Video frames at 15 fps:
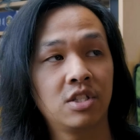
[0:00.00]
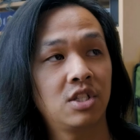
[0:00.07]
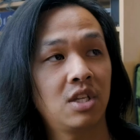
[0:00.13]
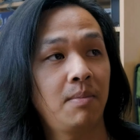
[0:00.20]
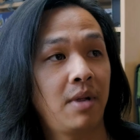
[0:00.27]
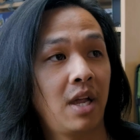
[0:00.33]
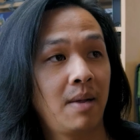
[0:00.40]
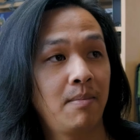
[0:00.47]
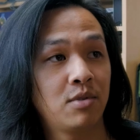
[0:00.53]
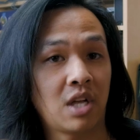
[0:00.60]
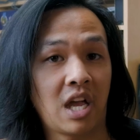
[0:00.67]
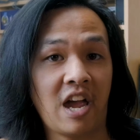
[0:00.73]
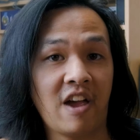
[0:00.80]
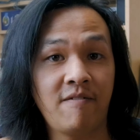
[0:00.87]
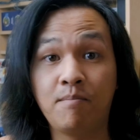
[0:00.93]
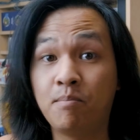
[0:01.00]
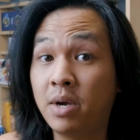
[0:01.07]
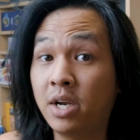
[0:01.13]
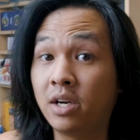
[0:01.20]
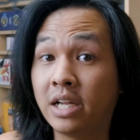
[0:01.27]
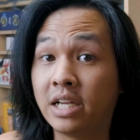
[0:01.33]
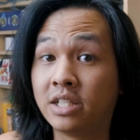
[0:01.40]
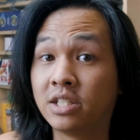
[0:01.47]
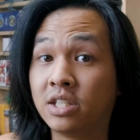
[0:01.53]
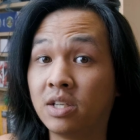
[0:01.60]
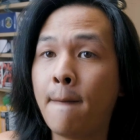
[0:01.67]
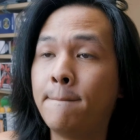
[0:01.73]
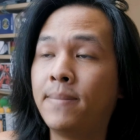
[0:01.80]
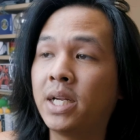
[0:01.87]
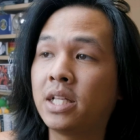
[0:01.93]
some games have better
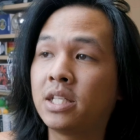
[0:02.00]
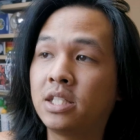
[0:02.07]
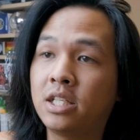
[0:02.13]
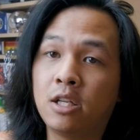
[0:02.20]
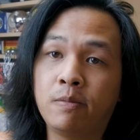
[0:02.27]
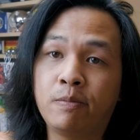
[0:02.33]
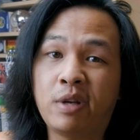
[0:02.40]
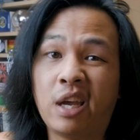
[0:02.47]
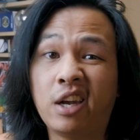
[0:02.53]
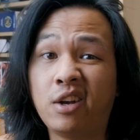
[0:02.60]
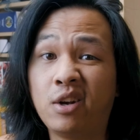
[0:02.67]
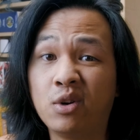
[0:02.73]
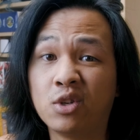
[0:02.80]
latency, but it's still kind of